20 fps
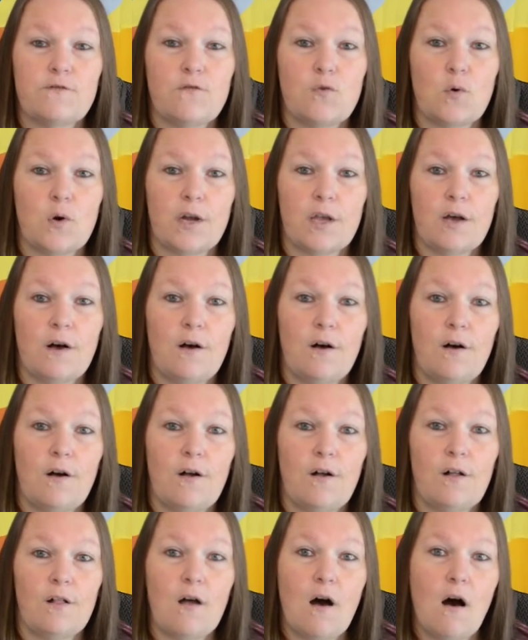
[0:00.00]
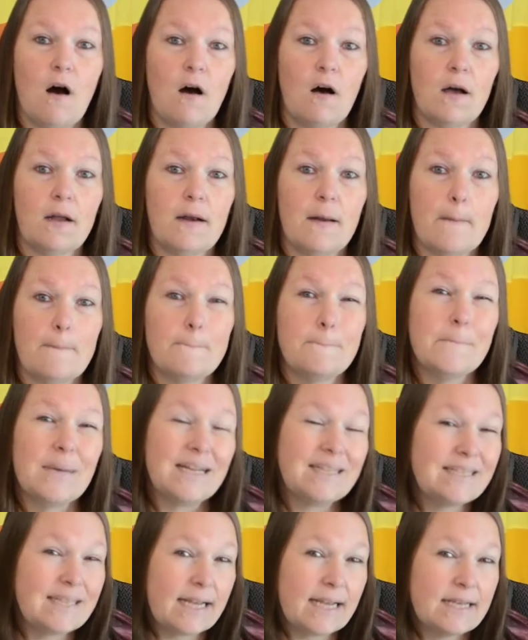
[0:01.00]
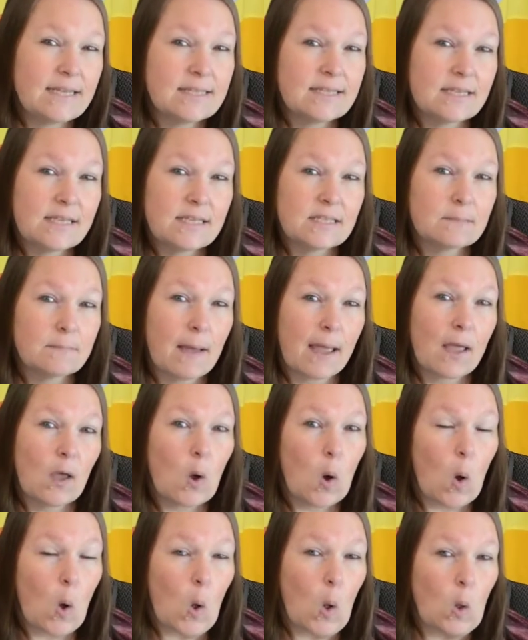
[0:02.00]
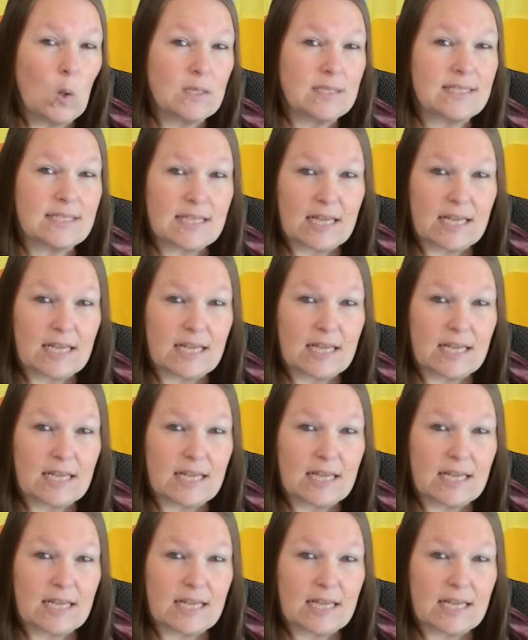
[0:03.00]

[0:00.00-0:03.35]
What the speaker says: for you all on Mondays is my goal.